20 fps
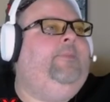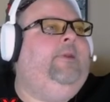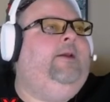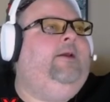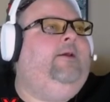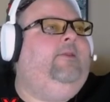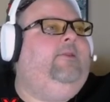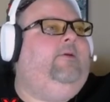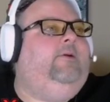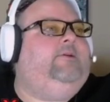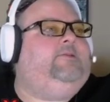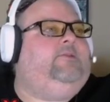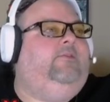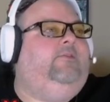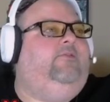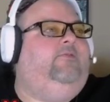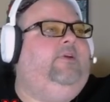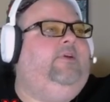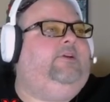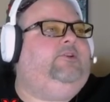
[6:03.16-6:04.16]
There are also
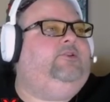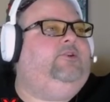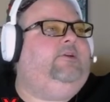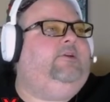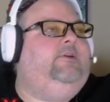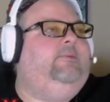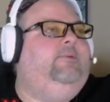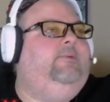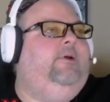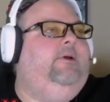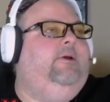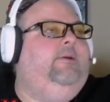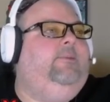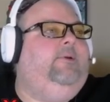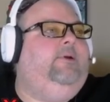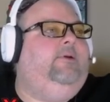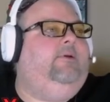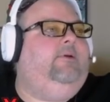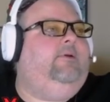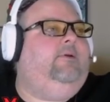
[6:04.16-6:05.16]
effects you could apply up
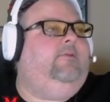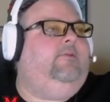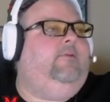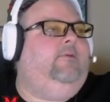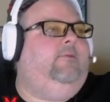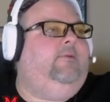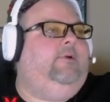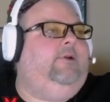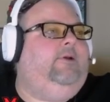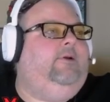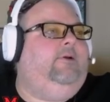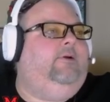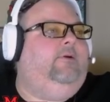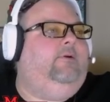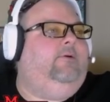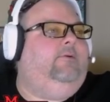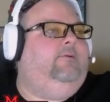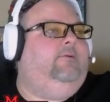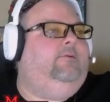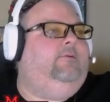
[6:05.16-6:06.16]
here if you want to
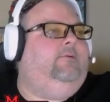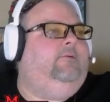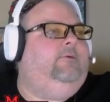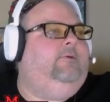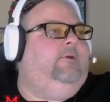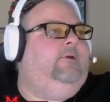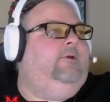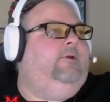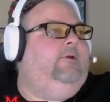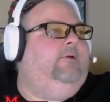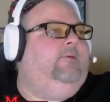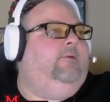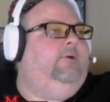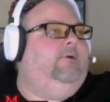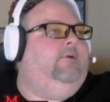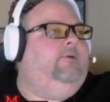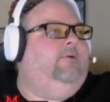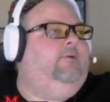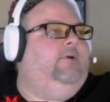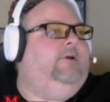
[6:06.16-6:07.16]
go
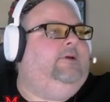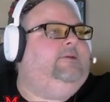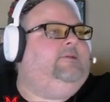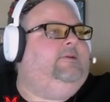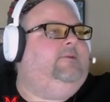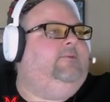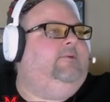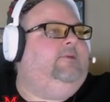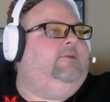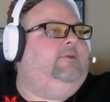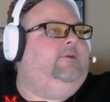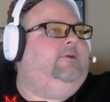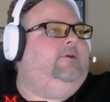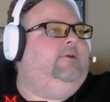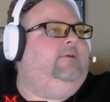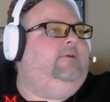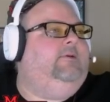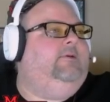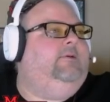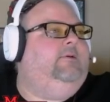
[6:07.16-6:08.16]
crazy with
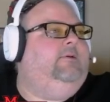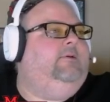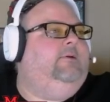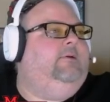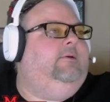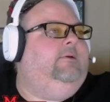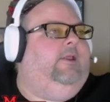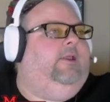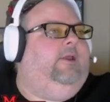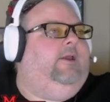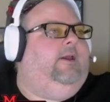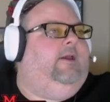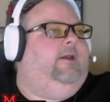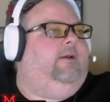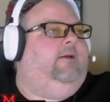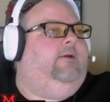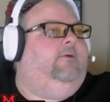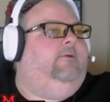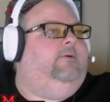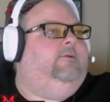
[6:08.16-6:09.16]
it. Like
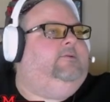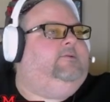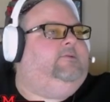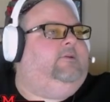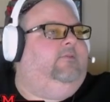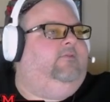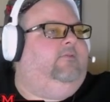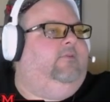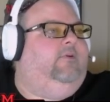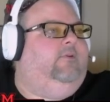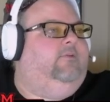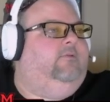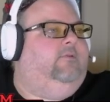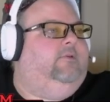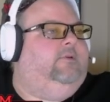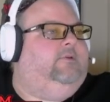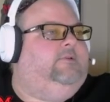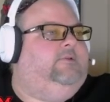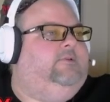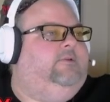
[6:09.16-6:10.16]
echo and stuff on through
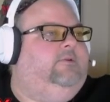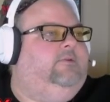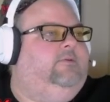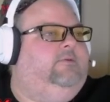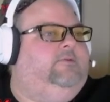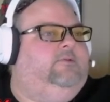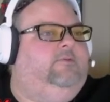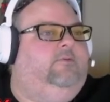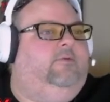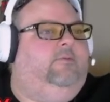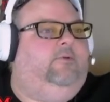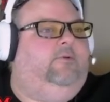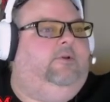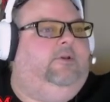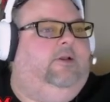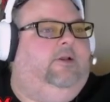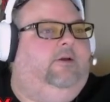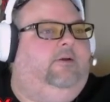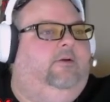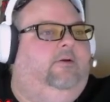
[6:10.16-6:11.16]
this too. So we'll put
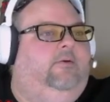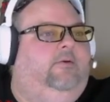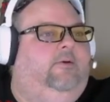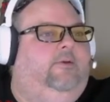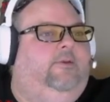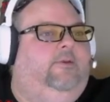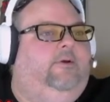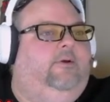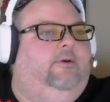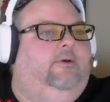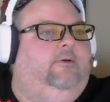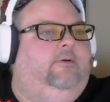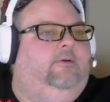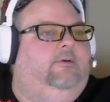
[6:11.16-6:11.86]
an echo on there.